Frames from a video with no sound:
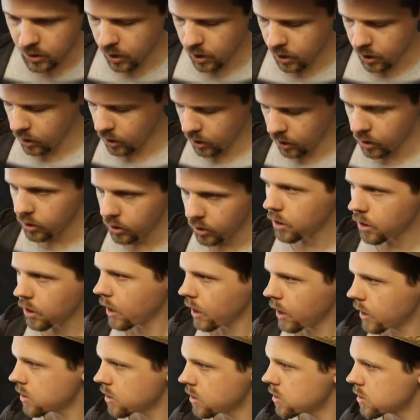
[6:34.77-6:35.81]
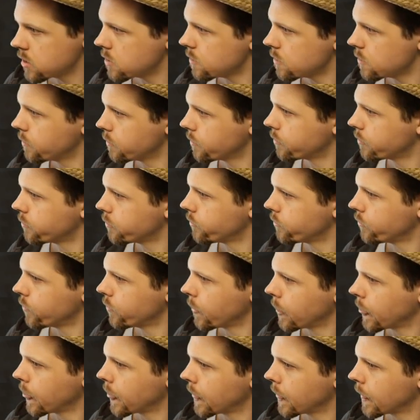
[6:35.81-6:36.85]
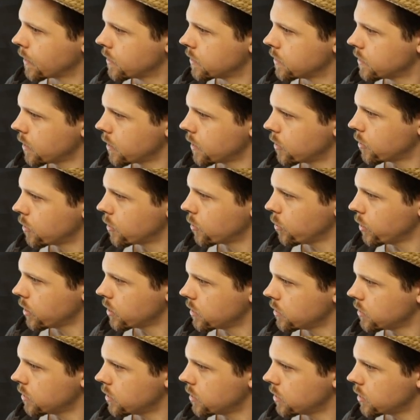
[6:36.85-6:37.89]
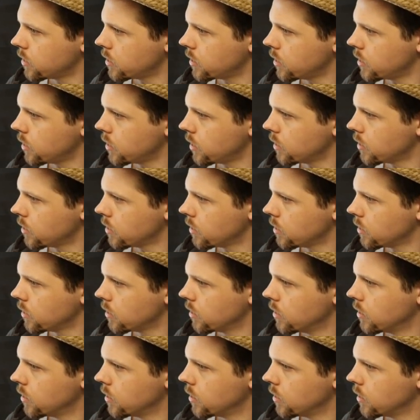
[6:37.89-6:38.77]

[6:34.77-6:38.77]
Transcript: I think that's, take a quick look here.